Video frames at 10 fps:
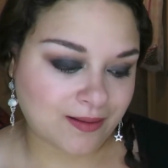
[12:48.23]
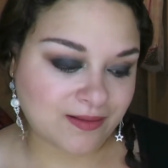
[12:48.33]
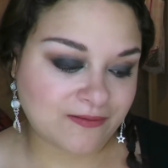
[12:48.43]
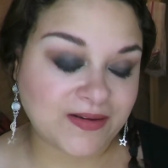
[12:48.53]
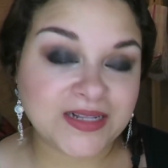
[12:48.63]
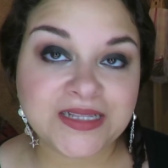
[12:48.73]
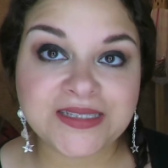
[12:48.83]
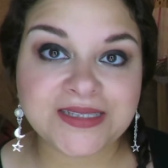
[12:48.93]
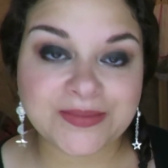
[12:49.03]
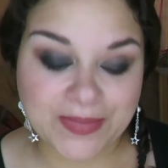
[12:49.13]
And the fact that
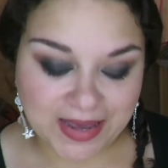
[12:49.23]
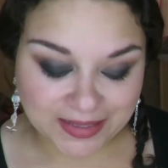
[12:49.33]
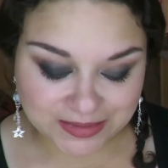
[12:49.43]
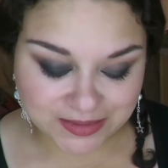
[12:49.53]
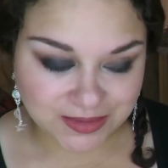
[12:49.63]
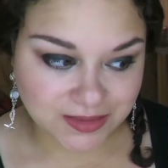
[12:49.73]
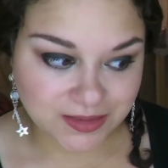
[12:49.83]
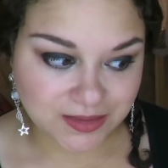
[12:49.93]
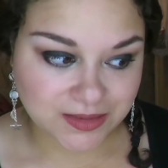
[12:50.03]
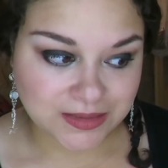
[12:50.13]
this is matte,
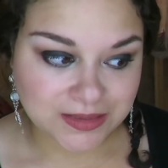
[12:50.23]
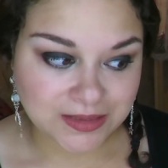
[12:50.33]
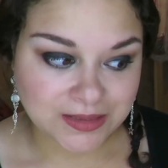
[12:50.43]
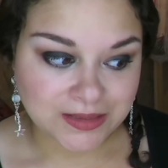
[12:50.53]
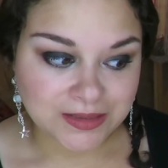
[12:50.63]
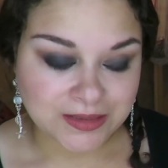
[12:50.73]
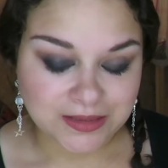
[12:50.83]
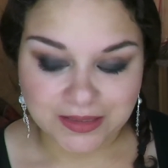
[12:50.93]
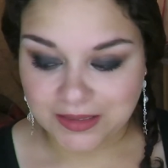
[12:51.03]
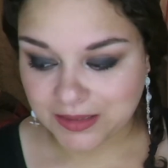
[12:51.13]

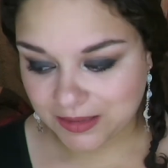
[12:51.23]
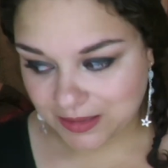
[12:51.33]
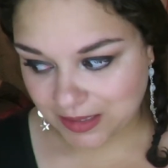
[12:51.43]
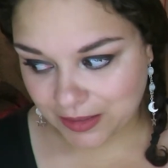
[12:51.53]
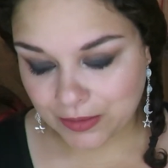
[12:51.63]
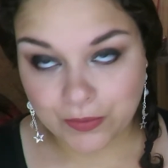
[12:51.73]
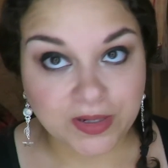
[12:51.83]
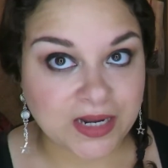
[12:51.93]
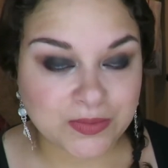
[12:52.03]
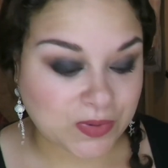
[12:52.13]
I don't know
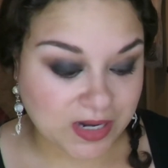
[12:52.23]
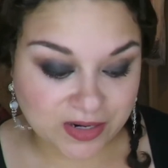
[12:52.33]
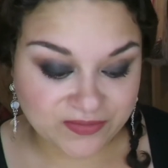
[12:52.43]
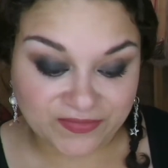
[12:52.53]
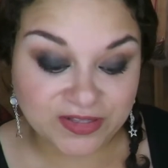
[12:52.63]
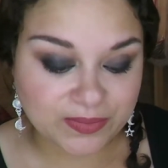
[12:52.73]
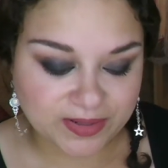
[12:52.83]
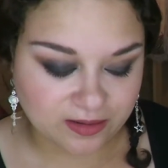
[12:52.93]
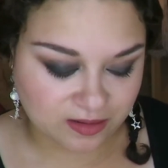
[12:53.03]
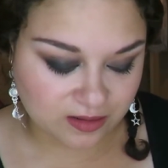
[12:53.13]
how to feel
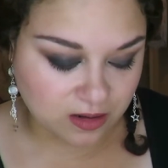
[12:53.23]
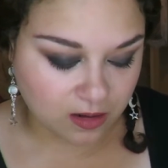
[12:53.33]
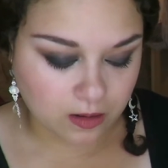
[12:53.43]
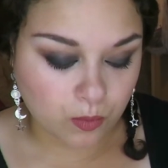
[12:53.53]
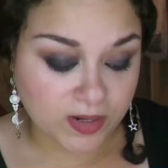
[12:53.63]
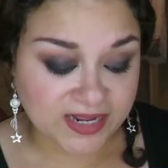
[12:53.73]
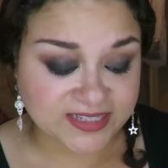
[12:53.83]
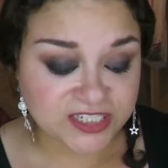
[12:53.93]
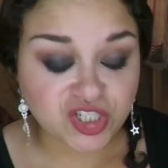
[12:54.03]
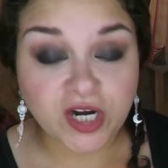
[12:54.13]
about it. When I
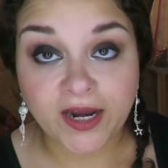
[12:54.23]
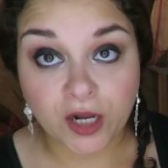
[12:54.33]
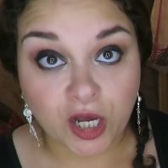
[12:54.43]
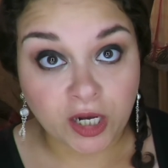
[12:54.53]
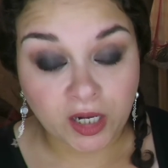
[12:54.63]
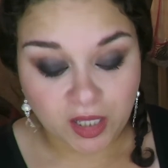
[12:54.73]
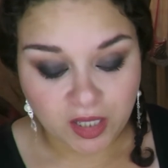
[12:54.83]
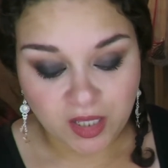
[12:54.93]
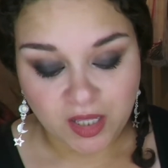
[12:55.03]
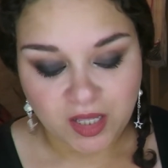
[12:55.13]
did try it on,
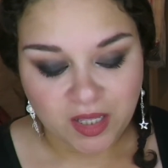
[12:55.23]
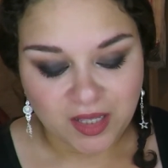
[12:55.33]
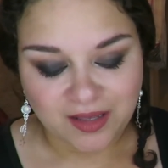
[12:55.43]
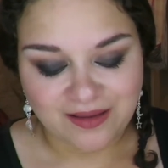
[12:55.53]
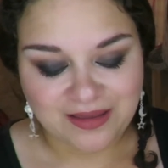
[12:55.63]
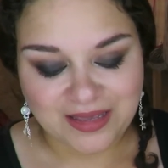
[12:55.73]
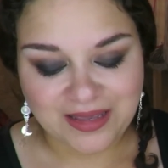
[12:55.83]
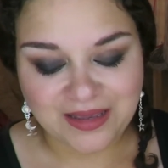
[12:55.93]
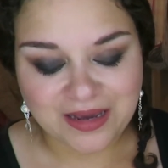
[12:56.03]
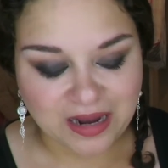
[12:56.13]

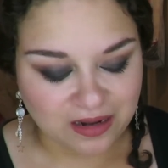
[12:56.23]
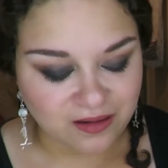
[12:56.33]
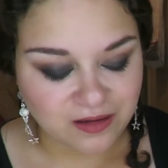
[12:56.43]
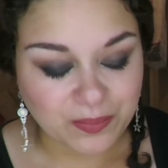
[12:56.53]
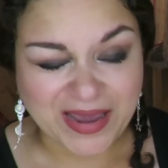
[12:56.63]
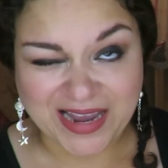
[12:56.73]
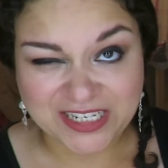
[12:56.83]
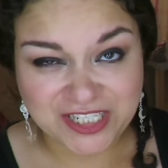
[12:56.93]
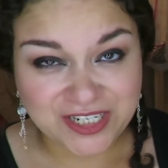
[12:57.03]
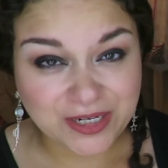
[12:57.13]
it kind of looked
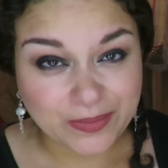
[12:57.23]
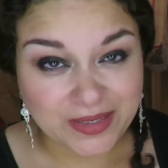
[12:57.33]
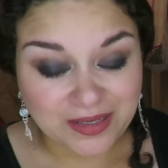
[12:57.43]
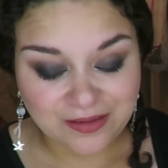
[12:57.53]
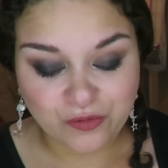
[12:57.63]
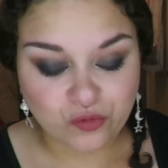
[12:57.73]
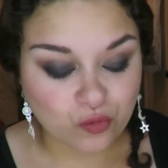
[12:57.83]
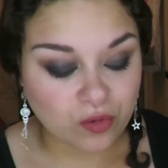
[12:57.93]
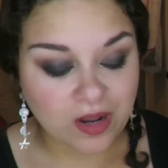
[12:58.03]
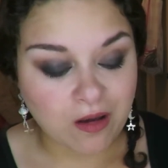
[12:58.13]
patchy on me,
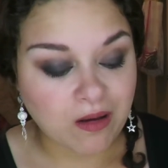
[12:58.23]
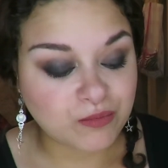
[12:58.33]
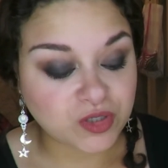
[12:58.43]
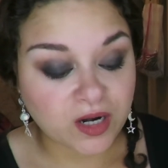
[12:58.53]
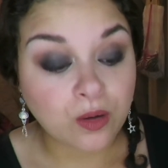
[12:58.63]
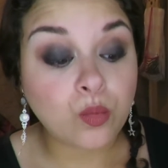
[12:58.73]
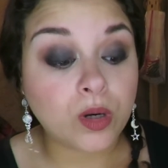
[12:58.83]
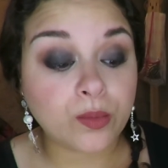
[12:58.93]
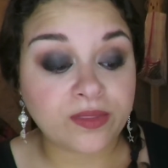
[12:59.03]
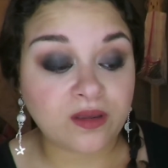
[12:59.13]
so now I'm trying to
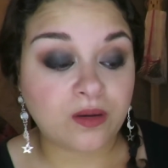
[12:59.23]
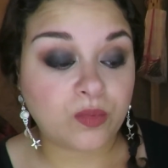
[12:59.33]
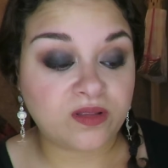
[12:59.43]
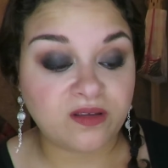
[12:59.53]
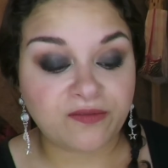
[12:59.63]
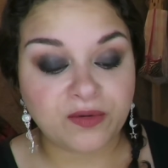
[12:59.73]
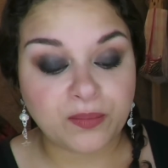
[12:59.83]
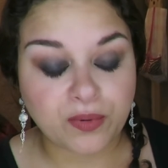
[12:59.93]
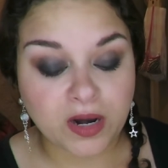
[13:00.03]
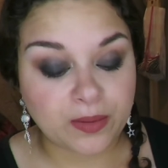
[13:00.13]
work with it with
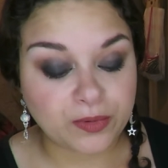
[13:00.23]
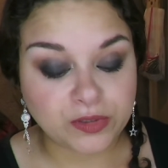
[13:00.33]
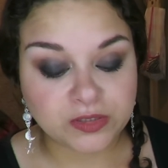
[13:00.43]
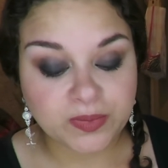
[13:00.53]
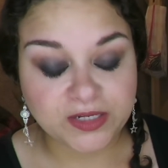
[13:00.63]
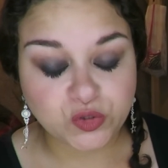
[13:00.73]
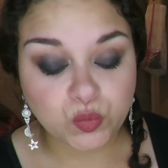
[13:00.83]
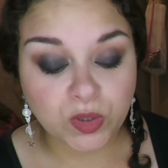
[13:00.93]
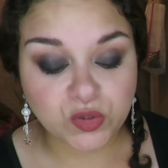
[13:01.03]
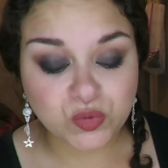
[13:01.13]
different primers. But I
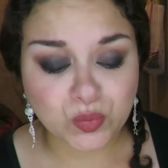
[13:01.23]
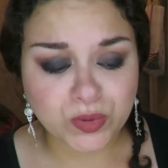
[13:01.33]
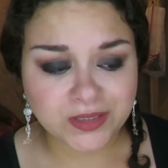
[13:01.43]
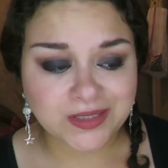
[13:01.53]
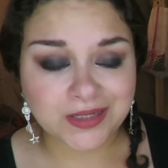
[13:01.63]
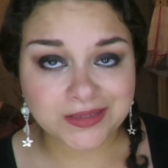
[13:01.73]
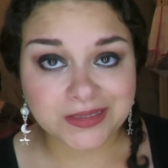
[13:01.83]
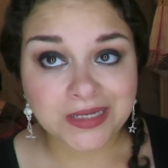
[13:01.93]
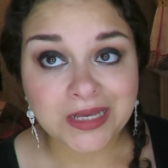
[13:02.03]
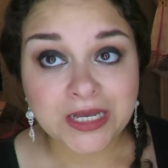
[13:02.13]
do want to do a wear
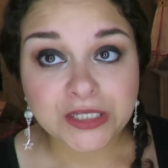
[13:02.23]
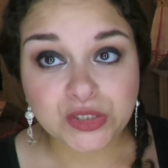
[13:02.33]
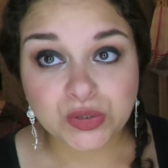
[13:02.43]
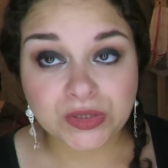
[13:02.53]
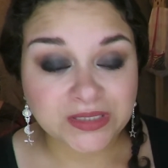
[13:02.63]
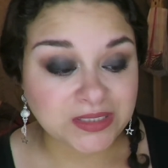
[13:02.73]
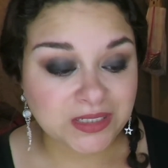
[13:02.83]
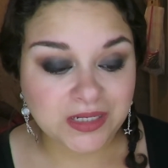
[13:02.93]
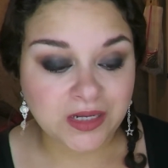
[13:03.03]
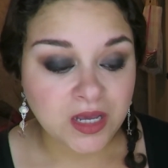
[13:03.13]
test to
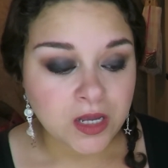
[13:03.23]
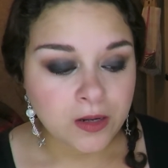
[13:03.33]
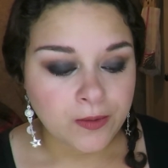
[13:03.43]
see